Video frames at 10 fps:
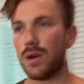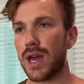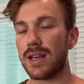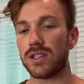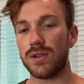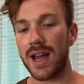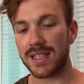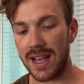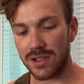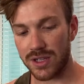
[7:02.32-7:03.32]
Okay, so
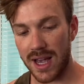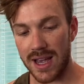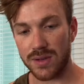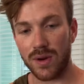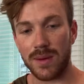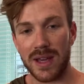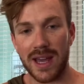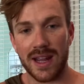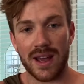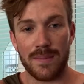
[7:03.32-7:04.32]
next exercise, we're gonna be
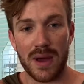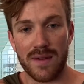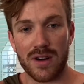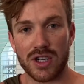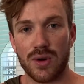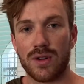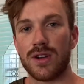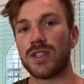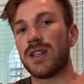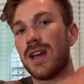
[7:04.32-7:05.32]
hitting a bit of our
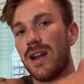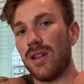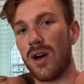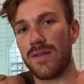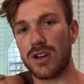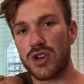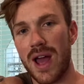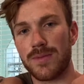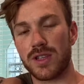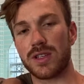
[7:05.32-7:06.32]
shoulders and a lot of our
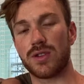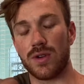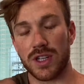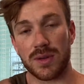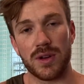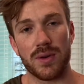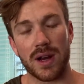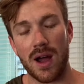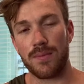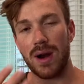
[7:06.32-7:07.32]
traps. So we're just gonna be
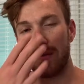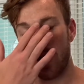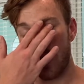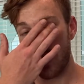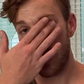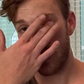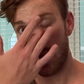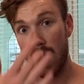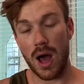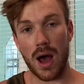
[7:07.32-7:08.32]
doing an upright row
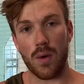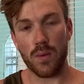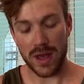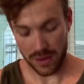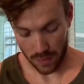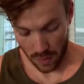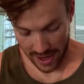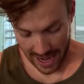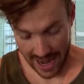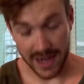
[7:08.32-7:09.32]
with
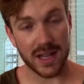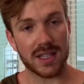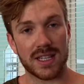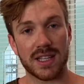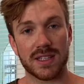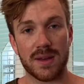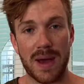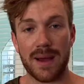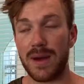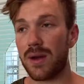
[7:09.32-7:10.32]
one hand, because since the
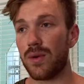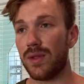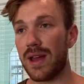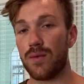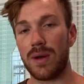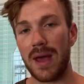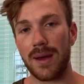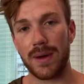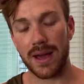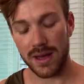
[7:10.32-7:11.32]
backpack, we only have one
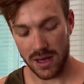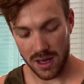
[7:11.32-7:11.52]
backpack.